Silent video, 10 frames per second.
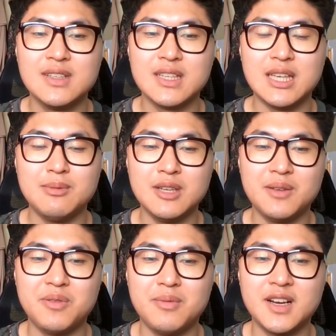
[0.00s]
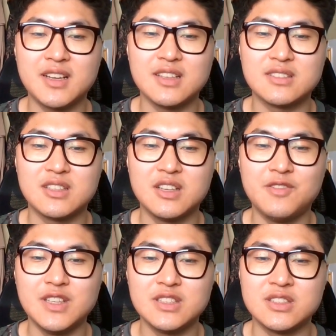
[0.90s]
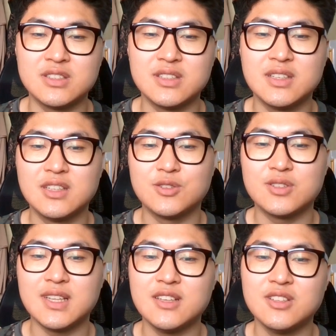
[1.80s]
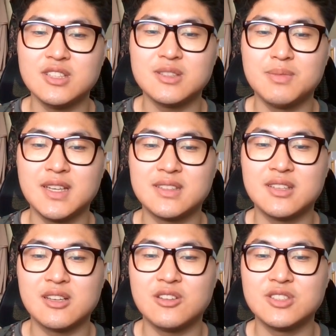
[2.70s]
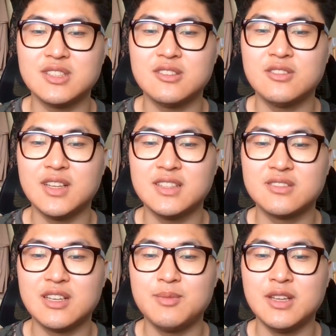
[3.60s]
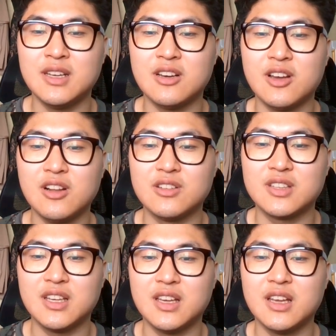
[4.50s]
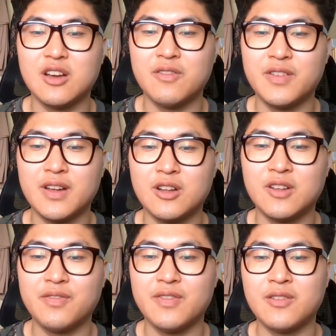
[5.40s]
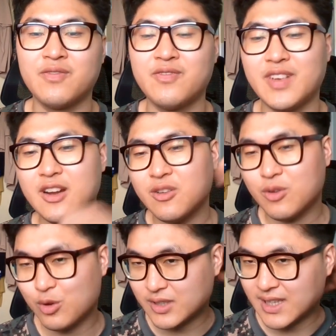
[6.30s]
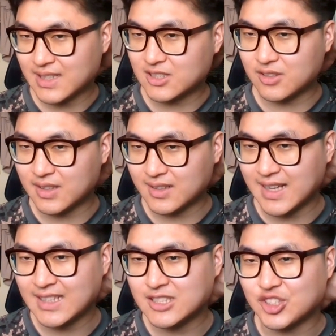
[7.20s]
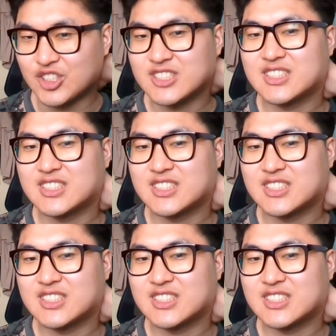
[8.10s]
Even if markets are efficient, societies may still consider extreme inequality unfair or dangerous.